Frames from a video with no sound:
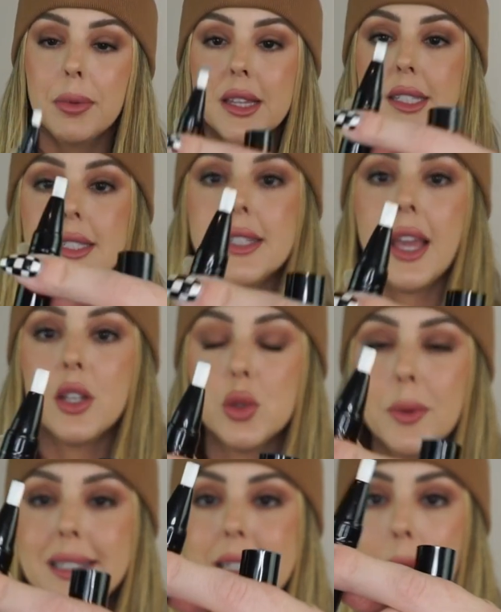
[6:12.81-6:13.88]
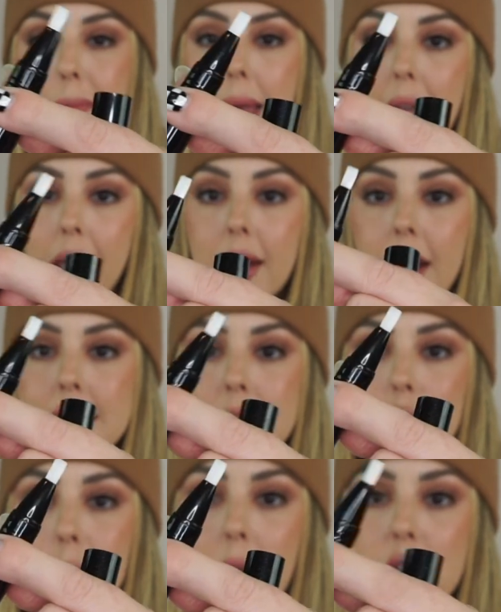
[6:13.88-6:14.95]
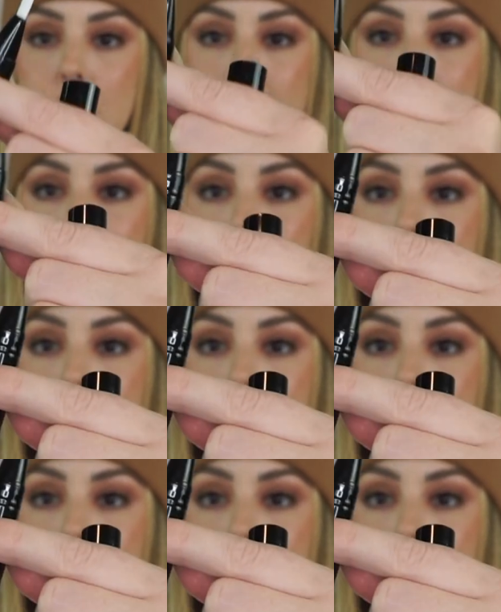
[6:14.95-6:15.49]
But this is a twist up pen, has a little brush on the end. You